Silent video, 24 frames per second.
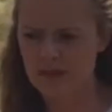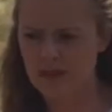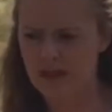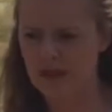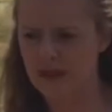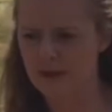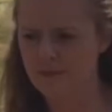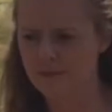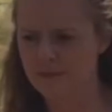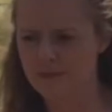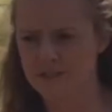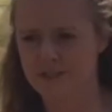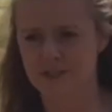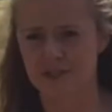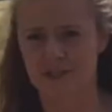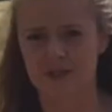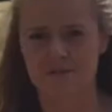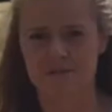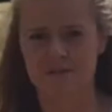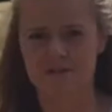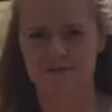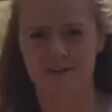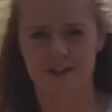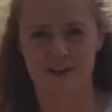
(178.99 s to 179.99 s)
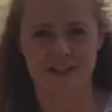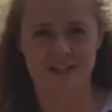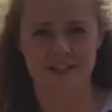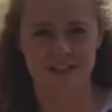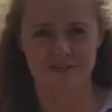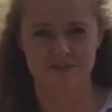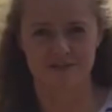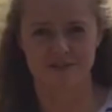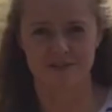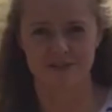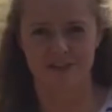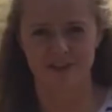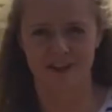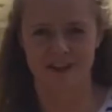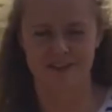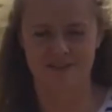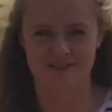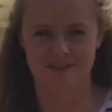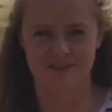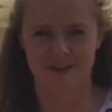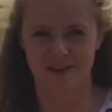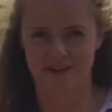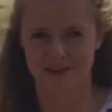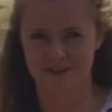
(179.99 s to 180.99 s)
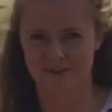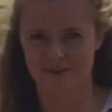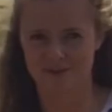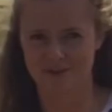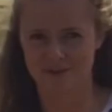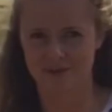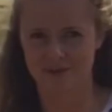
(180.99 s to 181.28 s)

um, which is going to be a very different lifestyle